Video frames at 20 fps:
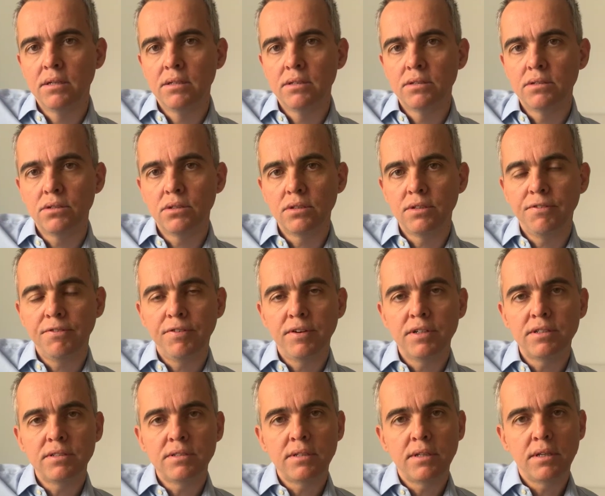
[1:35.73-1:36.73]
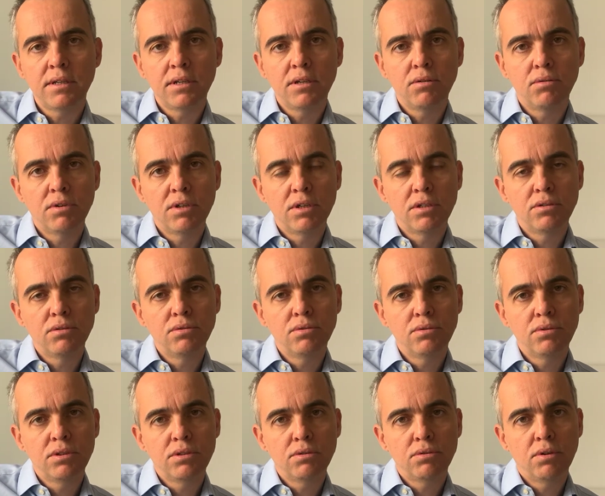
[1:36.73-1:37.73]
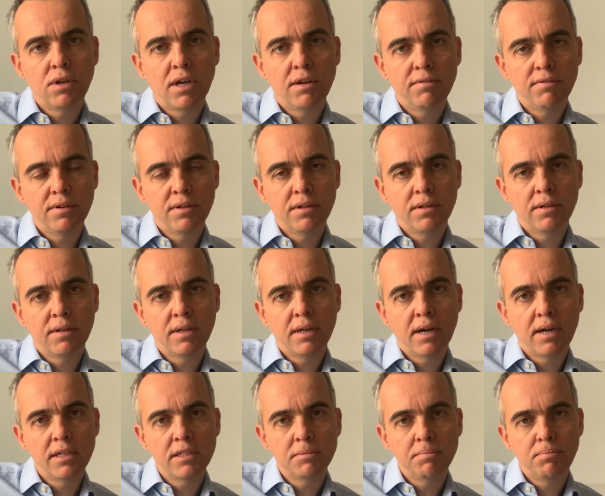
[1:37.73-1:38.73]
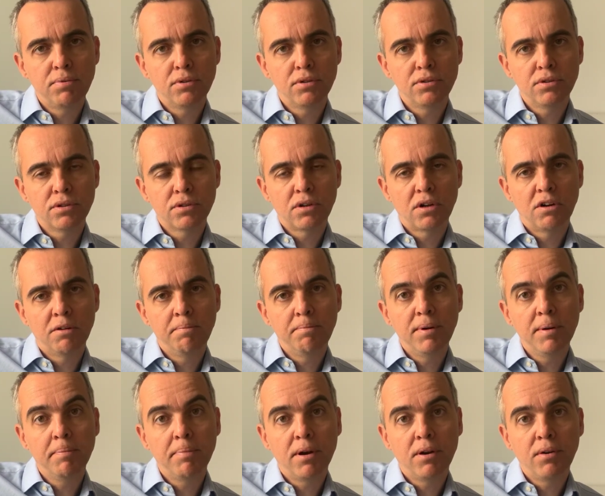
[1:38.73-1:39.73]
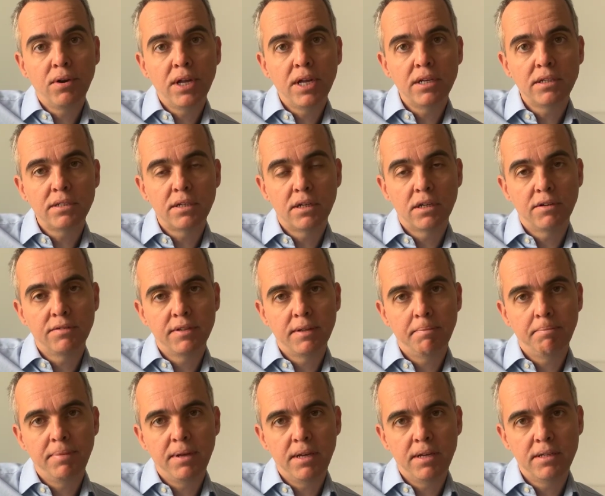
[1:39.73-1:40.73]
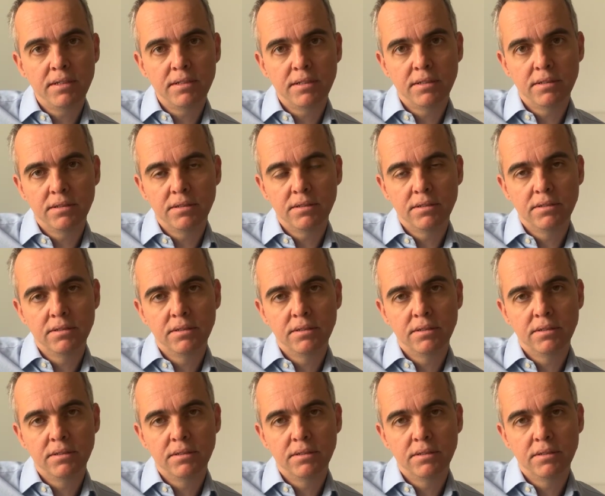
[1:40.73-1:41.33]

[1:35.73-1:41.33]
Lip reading: So the first thing you want to do is to have a nice protocol preparation of the patient.